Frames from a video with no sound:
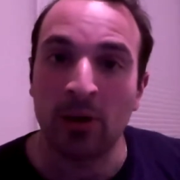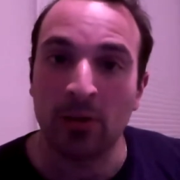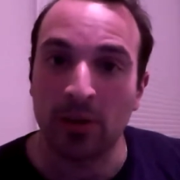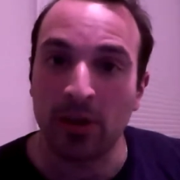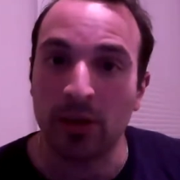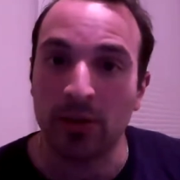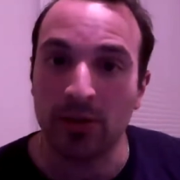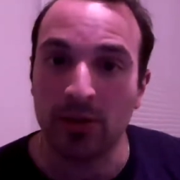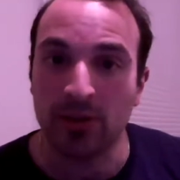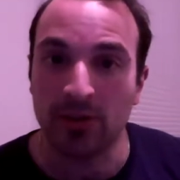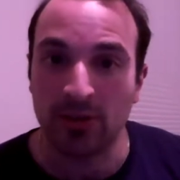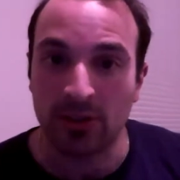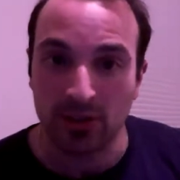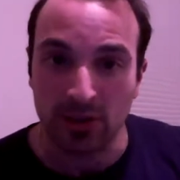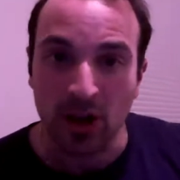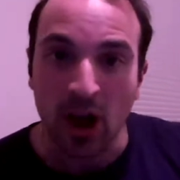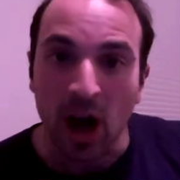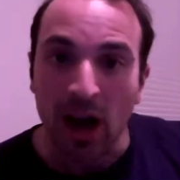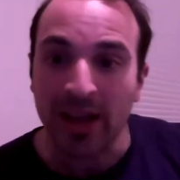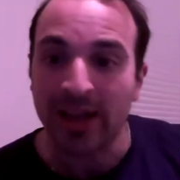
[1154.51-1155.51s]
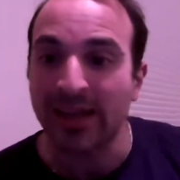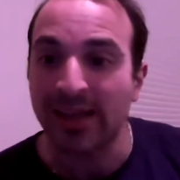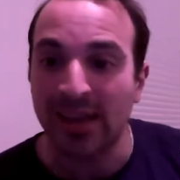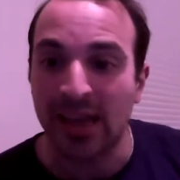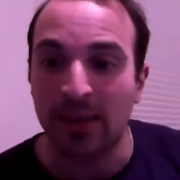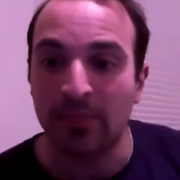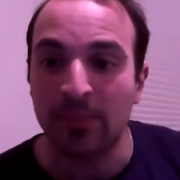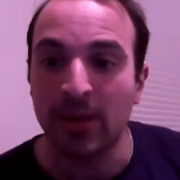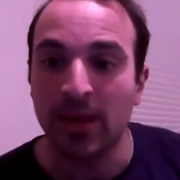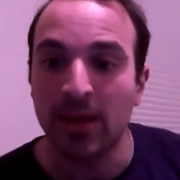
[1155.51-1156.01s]
The
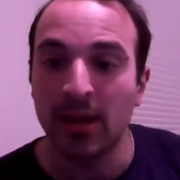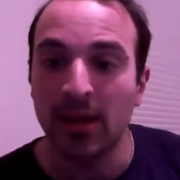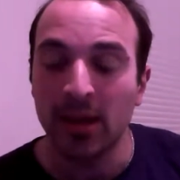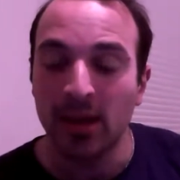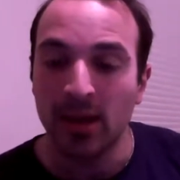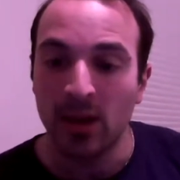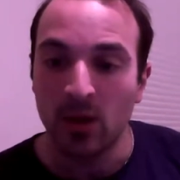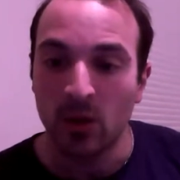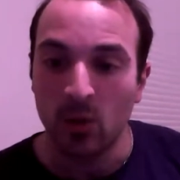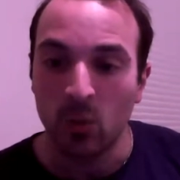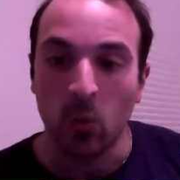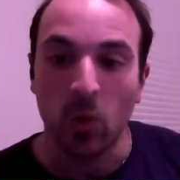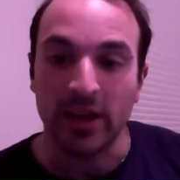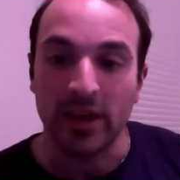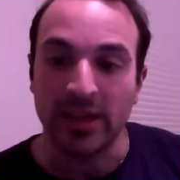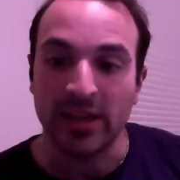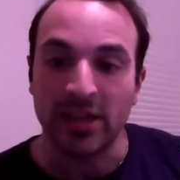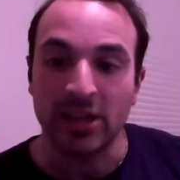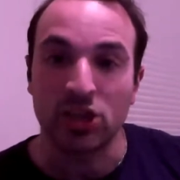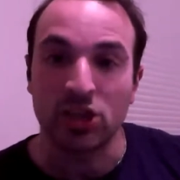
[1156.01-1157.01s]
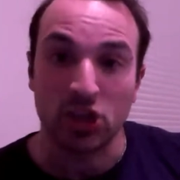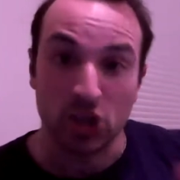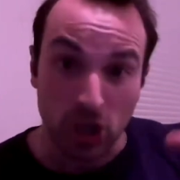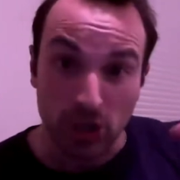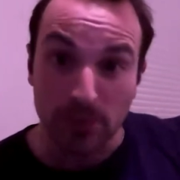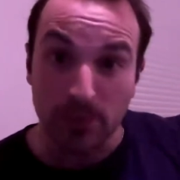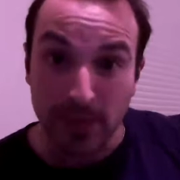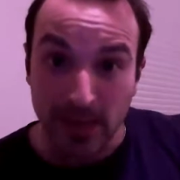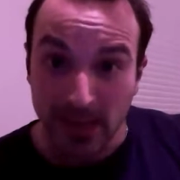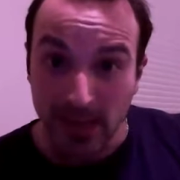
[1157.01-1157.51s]
Kotkaniemi, what he
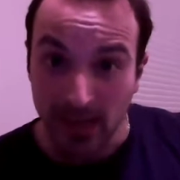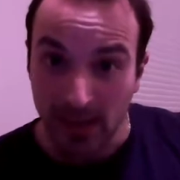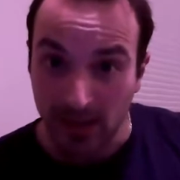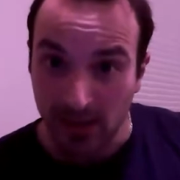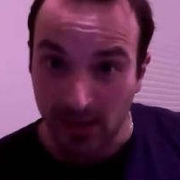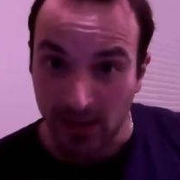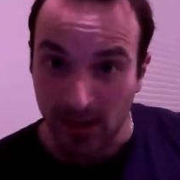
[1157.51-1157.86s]
should be